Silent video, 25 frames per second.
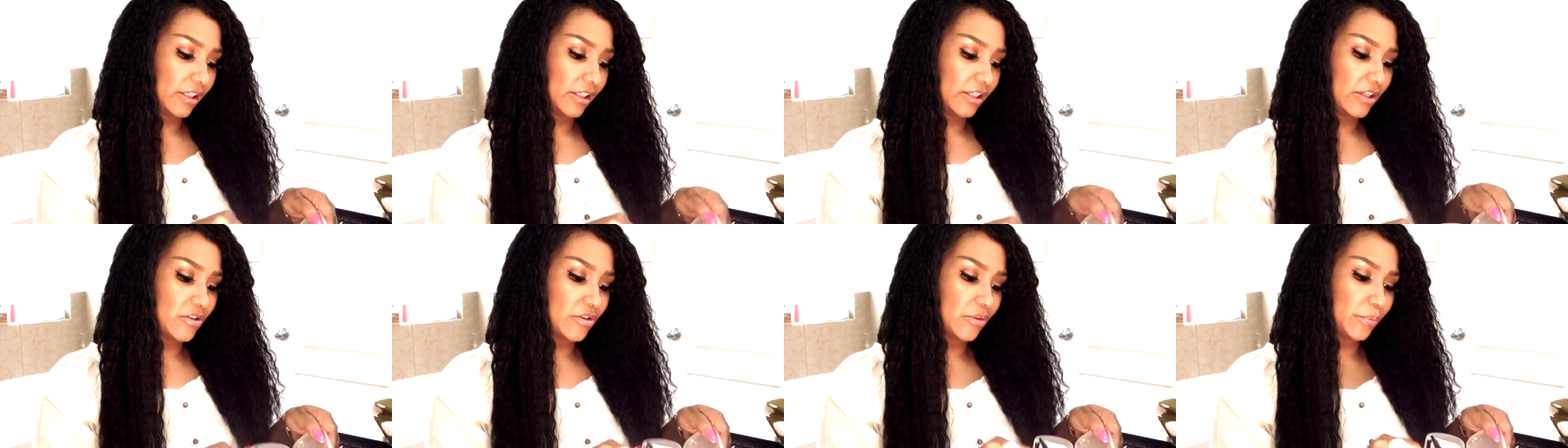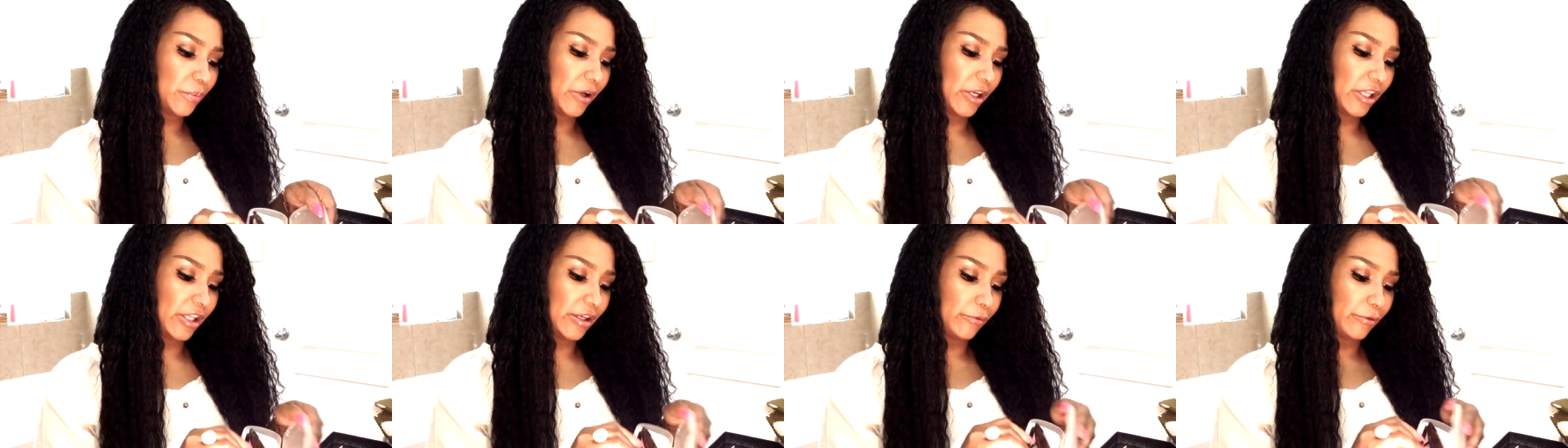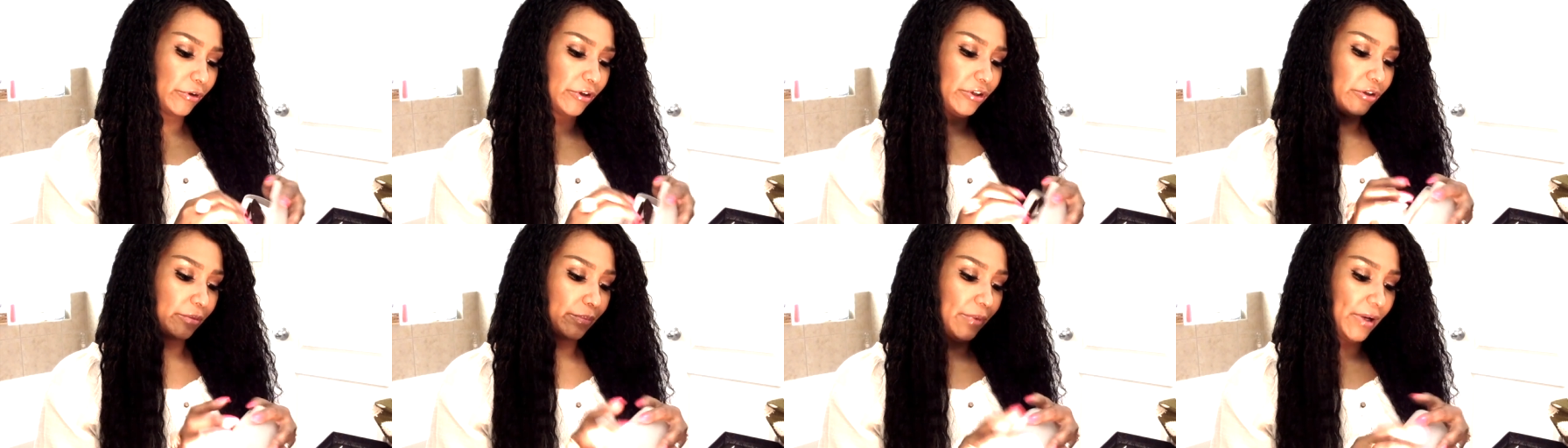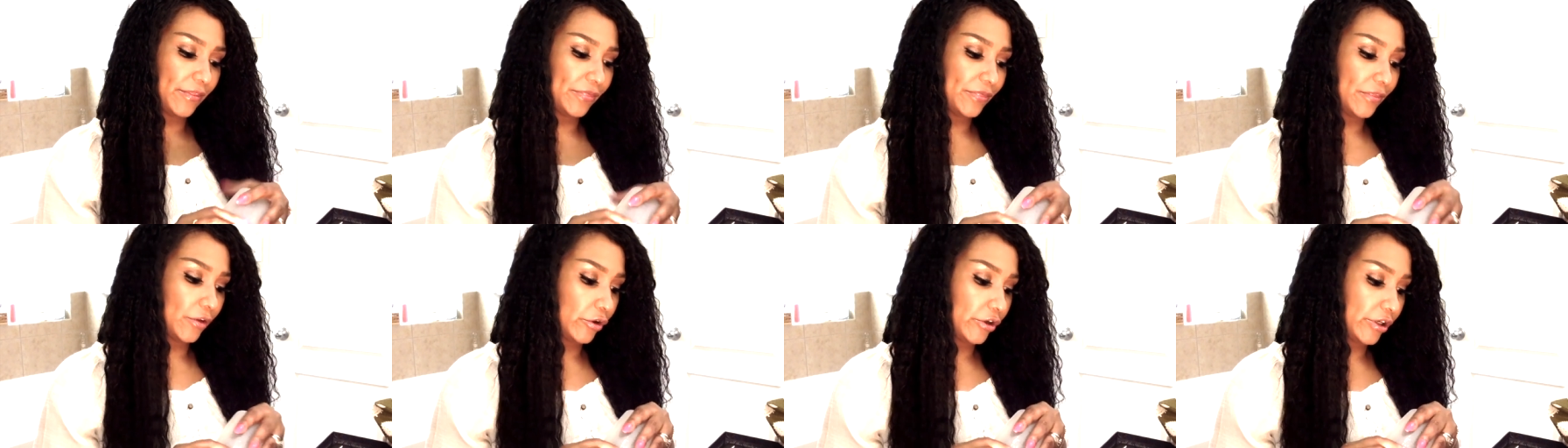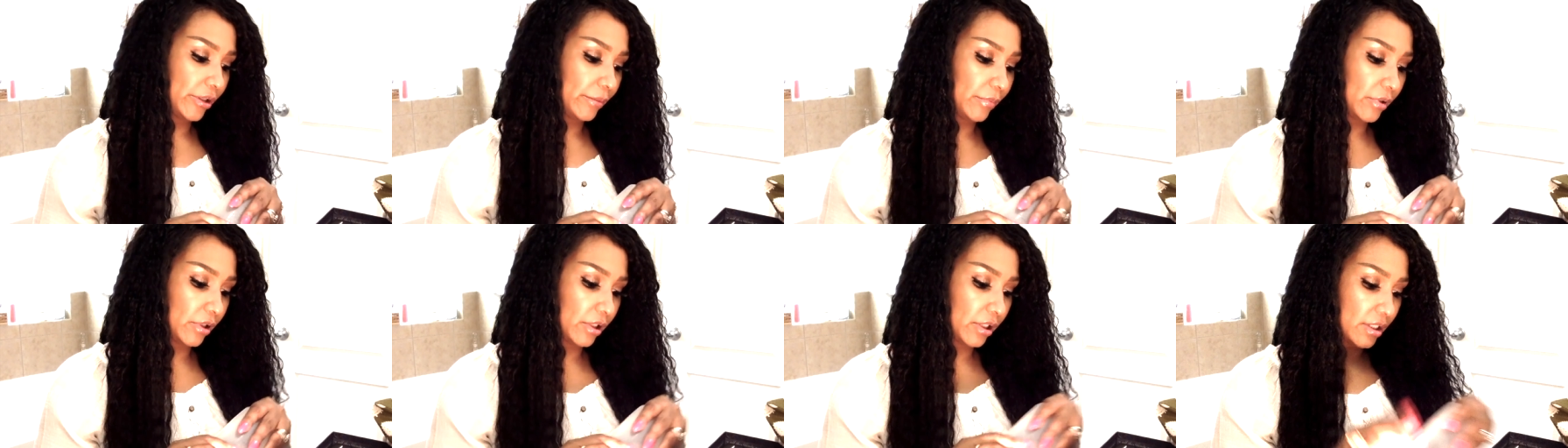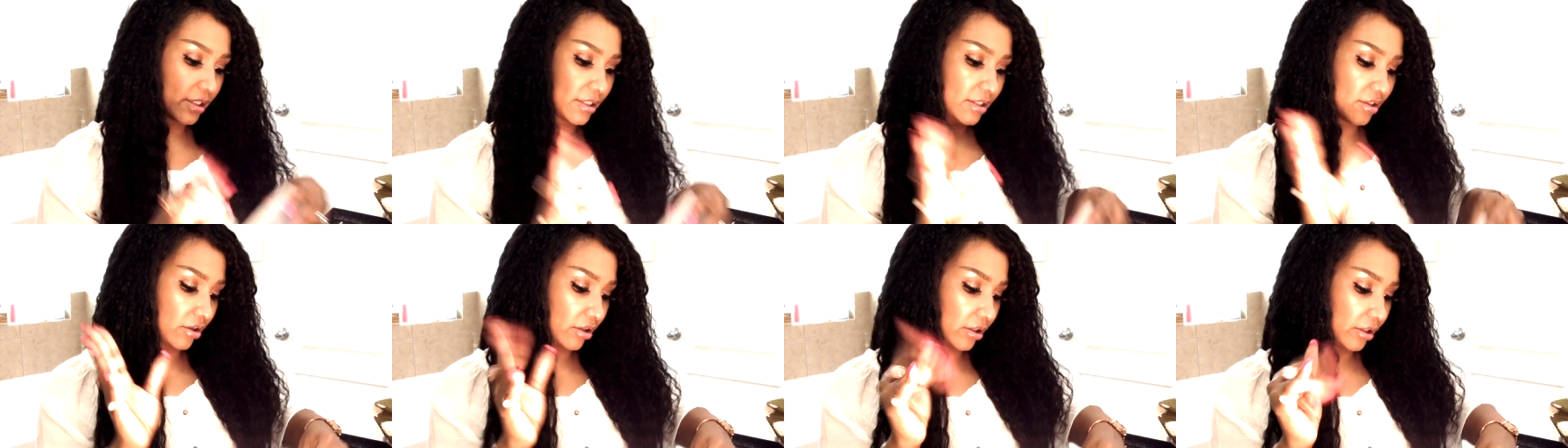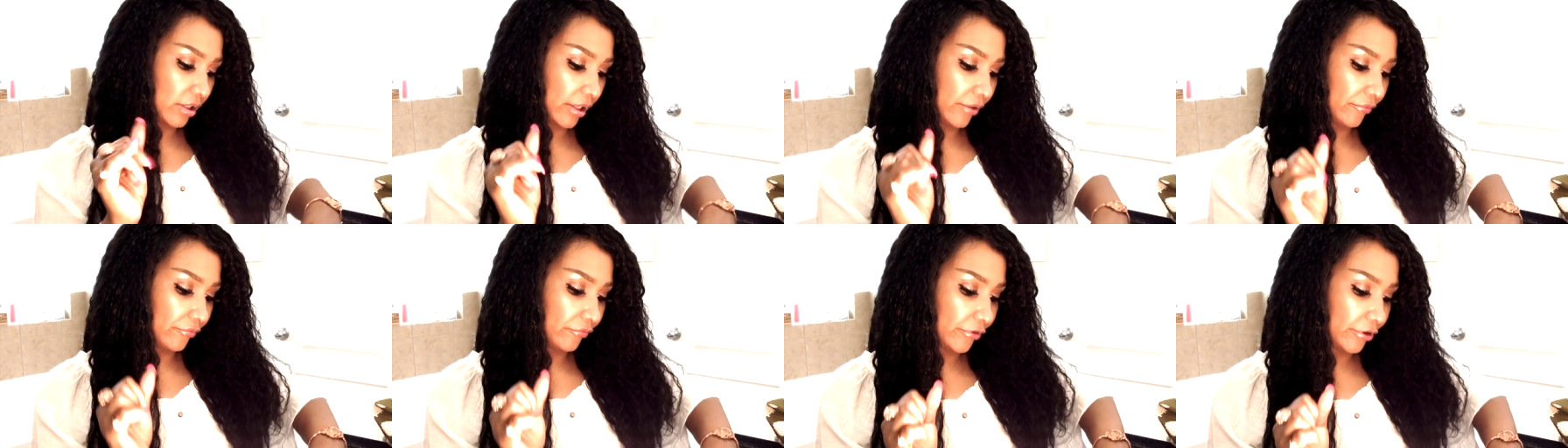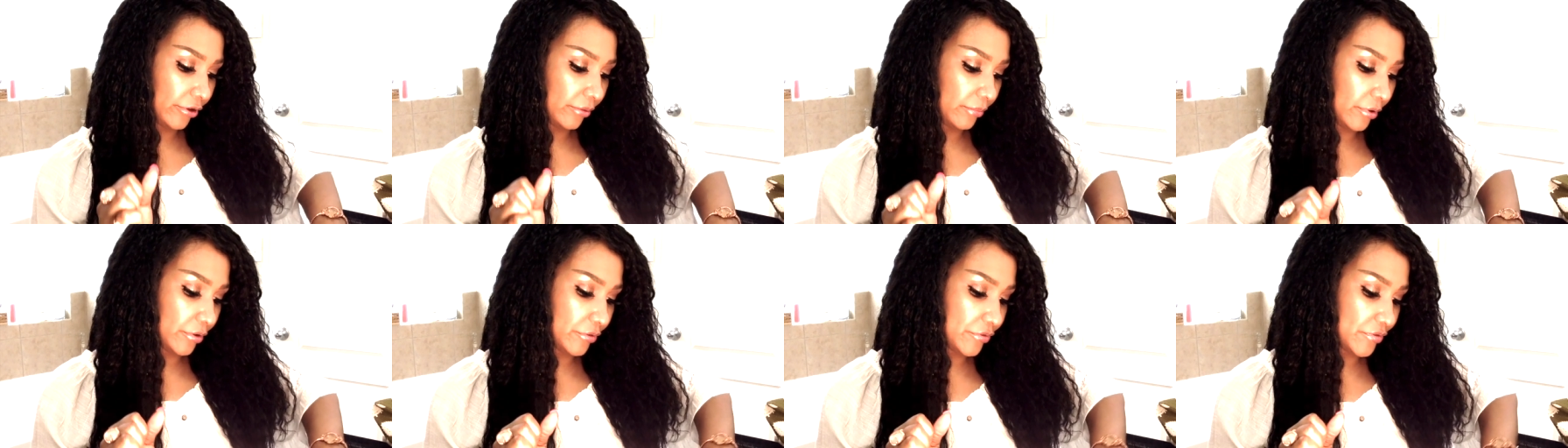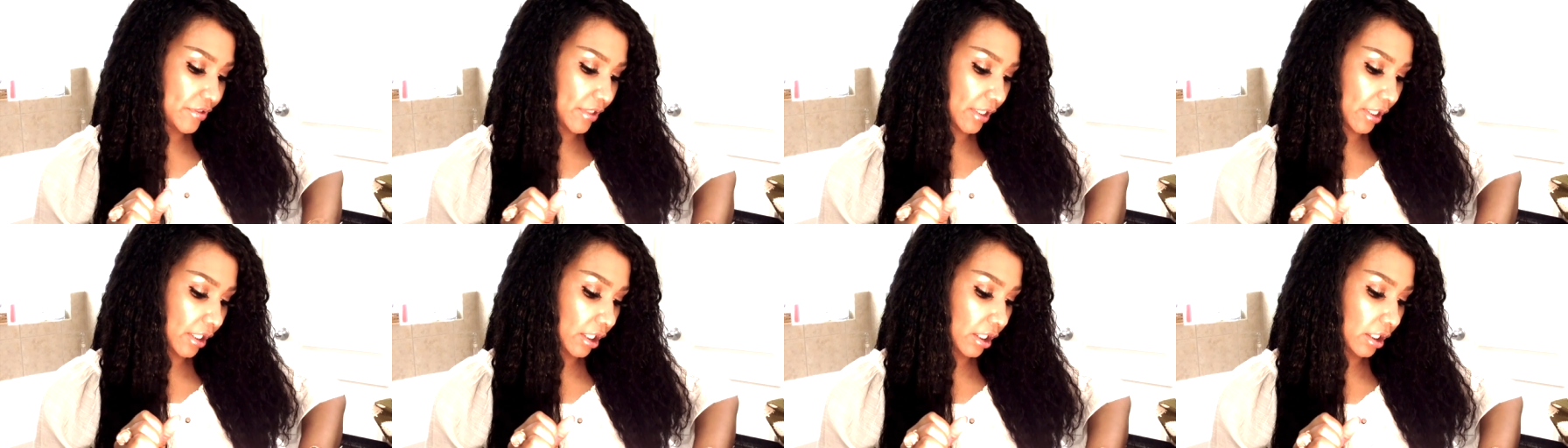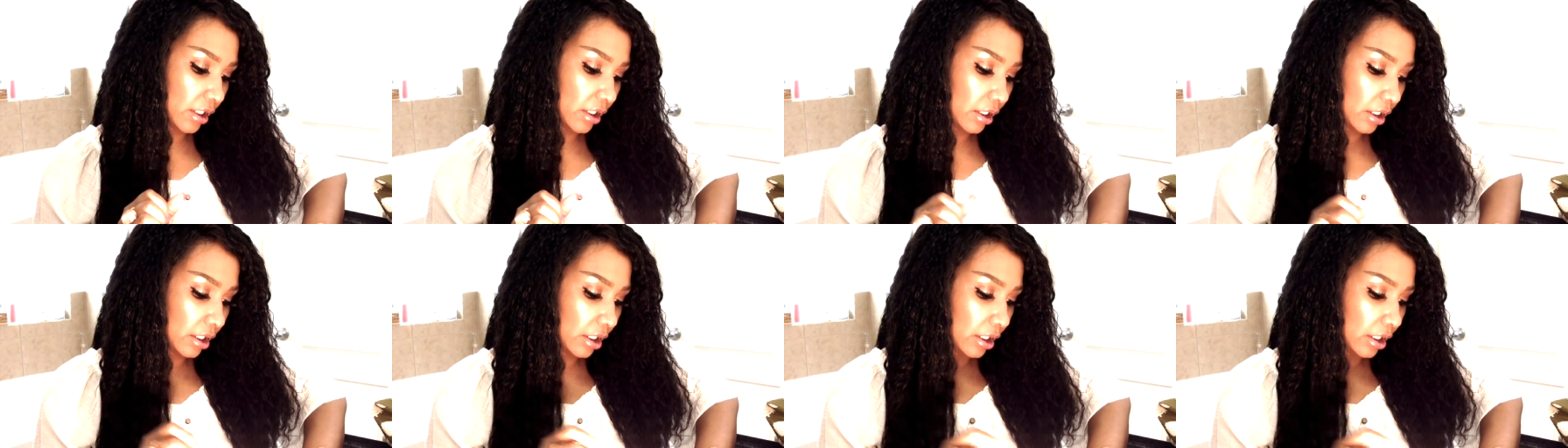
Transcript: these will probably run you about 30 bucks on that Theranos site.